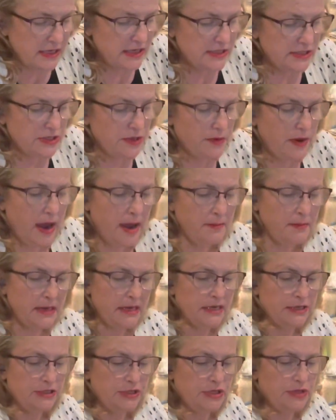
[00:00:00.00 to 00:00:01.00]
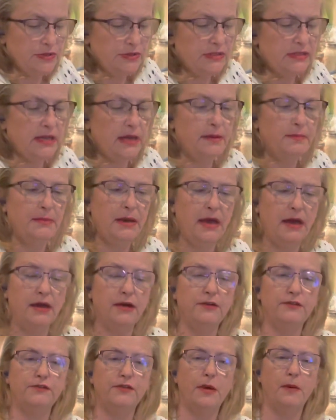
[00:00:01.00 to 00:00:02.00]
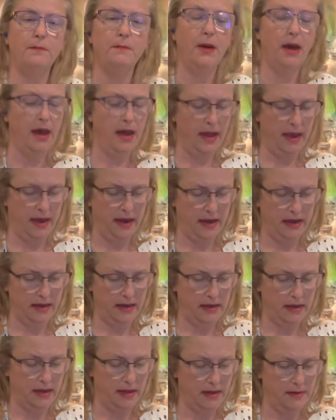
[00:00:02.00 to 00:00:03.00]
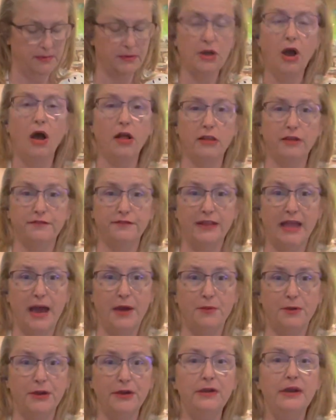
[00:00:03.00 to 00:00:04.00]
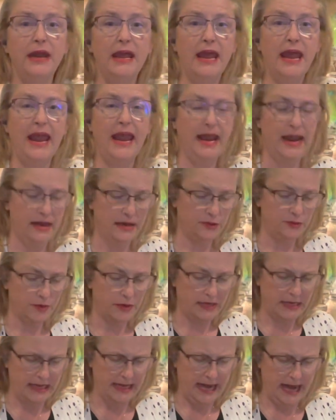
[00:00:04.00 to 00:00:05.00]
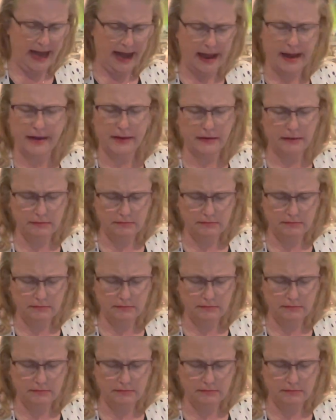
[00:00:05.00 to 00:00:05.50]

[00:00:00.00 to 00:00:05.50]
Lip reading: so I'm gonna do some of my cauliflower, and we're gonna add